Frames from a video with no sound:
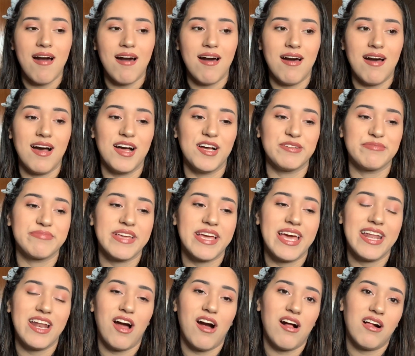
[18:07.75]

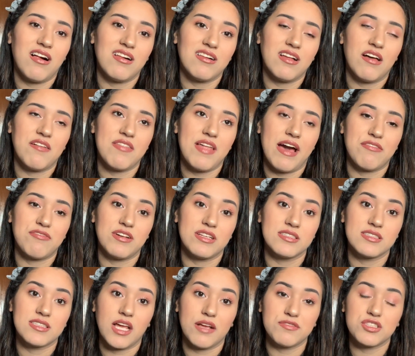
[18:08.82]
and all of that fun
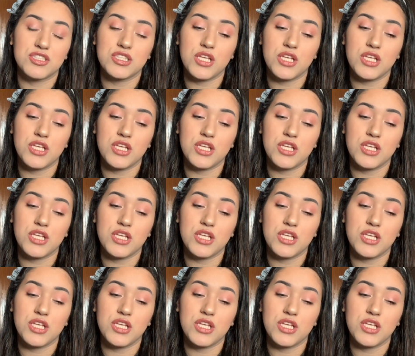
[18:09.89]
stuff.